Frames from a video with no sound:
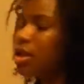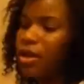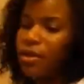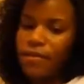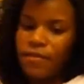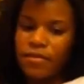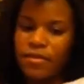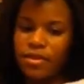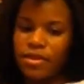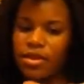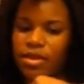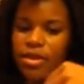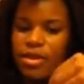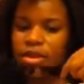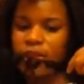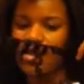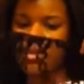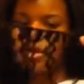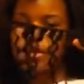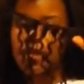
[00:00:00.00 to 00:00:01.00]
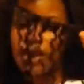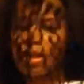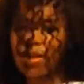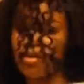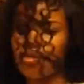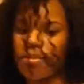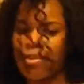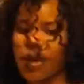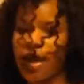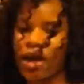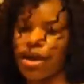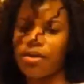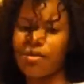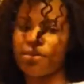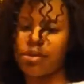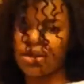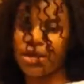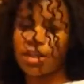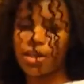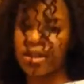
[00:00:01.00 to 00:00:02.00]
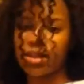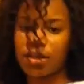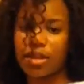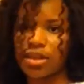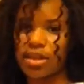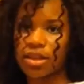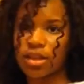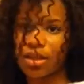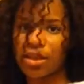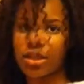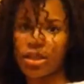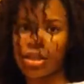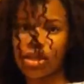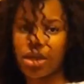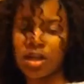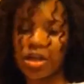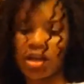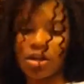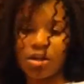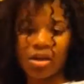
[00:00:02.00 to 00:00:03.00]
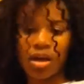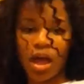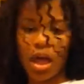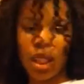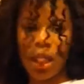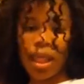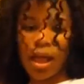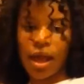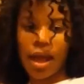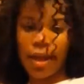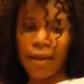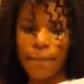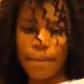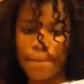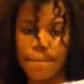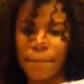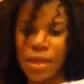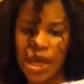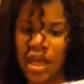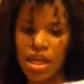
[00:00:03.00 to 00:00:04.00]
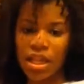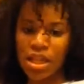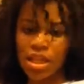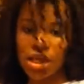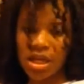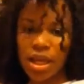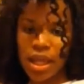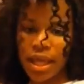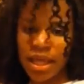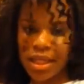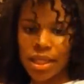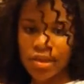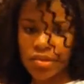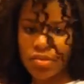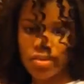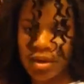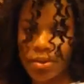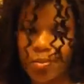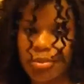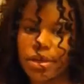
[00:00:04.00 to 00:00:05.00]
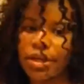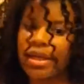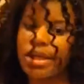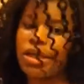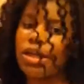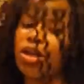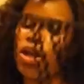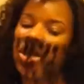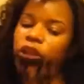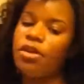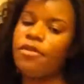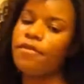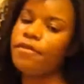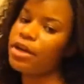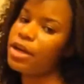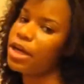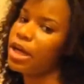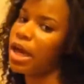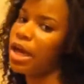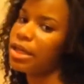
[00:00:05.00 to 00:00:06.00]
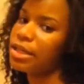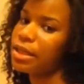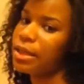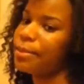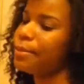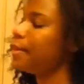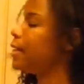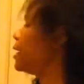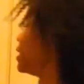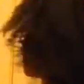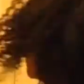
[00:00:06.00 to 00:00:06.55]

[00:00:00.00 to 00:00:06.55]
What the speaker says: left in the second pack, which is a lot. And it looked like this when I put it in all over, and I separated